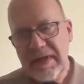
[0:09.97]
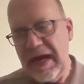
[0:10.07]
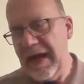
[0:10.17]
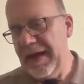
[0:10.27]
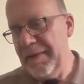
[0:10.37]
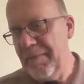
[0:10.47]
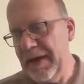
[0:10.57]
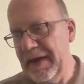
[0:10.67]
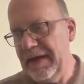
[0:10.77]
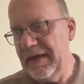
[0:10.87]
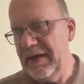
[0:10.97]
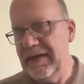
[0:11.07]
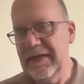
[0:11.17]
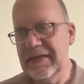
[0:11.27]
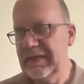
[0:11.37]
I'm
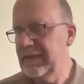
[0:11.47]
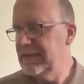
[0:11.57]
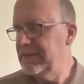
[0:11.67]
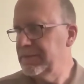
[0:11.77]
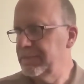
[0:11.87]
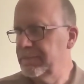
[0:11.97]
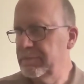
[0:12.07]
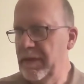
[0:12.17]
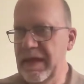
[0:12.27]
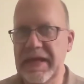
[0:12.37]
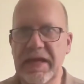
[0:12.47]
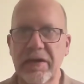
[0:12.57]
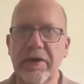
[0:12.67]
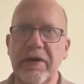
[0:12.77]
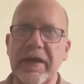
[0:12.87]

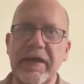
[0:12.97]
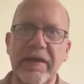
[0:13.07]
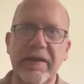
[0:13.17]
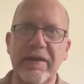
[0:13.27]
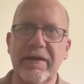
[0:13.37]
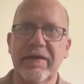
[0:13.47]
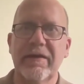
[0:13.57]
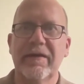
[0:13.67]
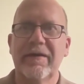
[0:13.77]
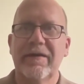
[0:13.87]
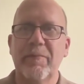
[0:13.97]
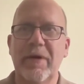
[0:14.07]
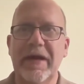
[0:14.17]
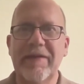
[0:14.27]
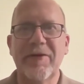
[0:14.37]
here in
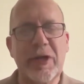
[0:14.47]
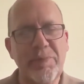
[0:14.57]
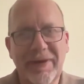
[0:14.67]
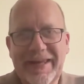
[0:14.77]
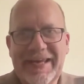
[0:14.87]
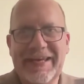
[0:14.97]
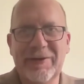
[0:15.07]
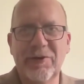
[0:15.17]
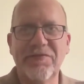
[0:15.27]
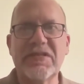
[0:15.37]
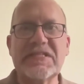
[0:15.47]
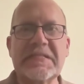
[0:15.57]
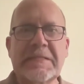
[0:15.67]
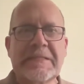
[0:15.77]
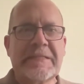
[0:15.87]
my very plain
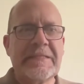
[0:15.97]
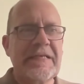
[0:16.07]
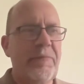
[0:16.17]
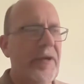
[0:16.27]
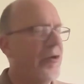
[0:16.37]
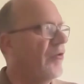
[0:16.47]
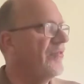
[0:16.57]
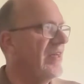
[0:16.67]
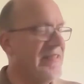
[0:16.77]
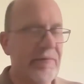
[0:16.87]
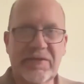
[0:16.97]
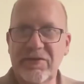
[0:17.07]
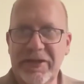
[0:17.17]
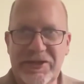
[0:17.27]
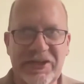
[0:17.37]
office because it's
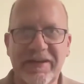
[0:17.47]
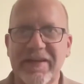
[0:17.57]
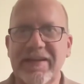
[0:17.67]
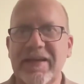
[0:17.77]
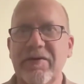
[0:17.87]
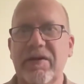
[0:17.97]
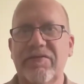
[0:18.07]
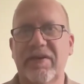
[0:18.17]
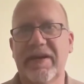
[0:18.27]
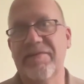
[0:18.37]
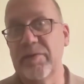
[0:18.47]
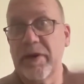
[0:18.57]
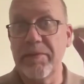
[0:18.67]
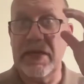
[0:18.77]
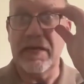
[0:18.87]
absolutely chucking it down outside.
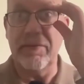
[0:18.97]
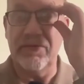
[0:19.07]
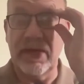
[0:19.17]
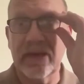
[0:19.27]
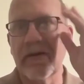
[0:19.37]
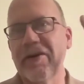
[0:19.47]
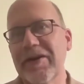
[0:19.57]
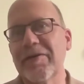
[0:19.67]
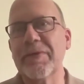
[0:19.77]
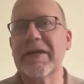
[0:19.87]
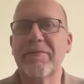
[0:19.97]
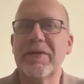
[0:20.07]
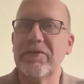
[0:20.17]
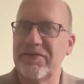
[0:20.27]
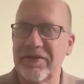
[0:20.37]
Everyone I meet keeps saying, "Oh, you'll be
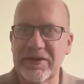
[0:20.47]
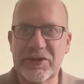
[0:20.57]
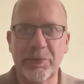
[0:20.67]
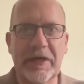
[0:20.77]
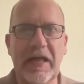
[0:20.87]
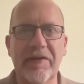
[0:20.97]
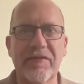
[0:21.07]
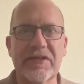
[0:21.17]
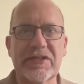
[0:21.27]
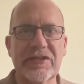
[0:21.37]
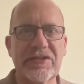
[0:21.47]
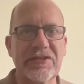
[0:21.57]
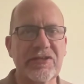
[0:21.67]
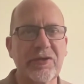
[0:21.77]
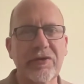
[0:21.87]
used to this, you'll be glad of this because it's
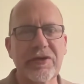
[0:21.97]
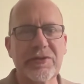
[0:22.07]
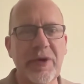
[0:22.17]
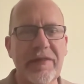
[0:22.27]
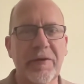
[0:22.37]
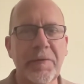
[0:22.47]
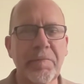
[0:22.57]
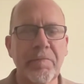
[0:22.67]
Scottish weather,"